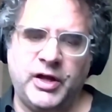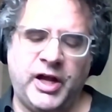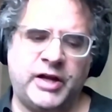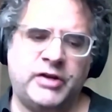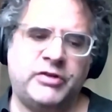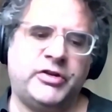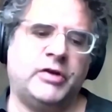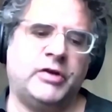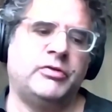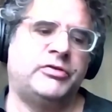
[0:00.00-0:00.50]

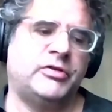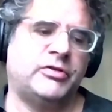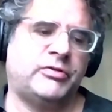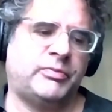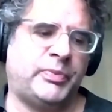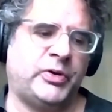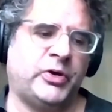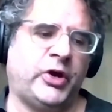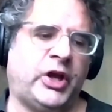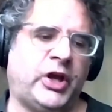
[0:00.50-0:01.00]
And don't
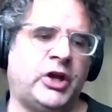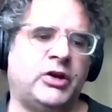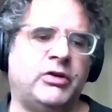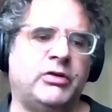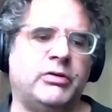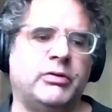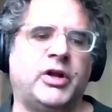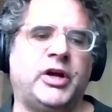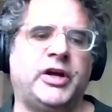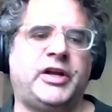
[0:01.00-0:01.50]
just put
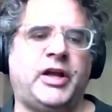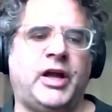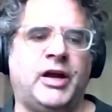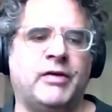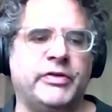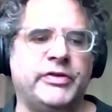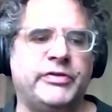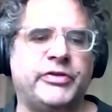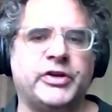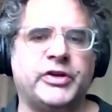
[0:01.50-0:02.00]
in like
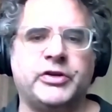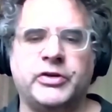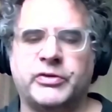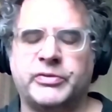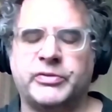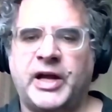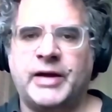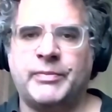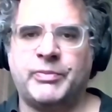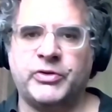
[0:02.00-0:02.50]
everything you
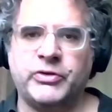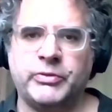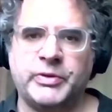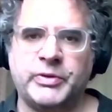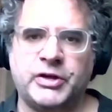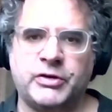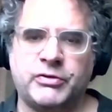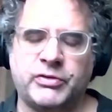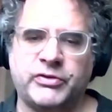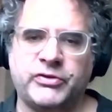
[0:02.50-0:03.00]
happen to
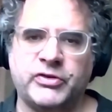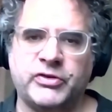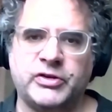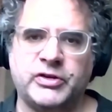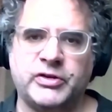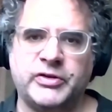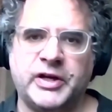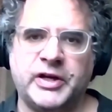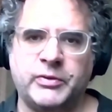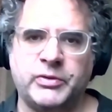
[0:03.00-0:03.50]
be interested
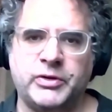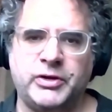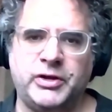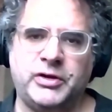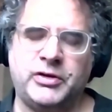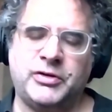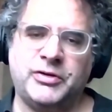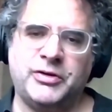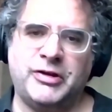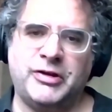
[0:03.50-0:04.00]
in that week.